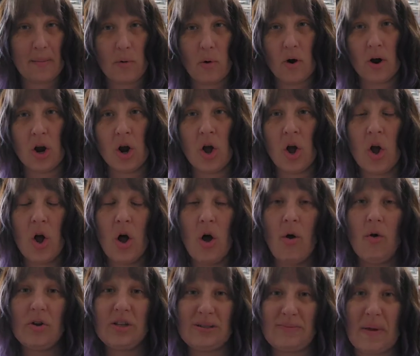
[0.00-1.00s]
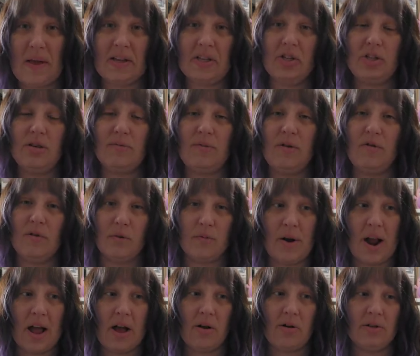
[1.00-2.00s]
more space to move
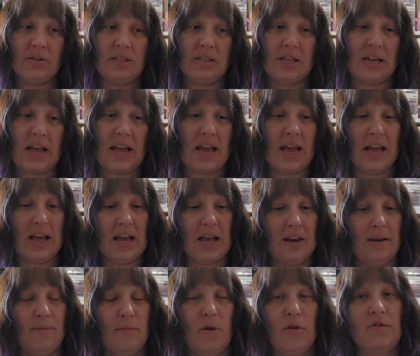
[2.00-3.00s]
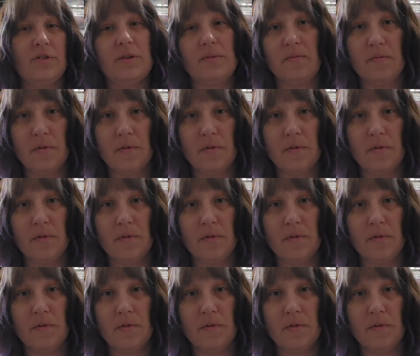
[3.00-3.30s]
around and move some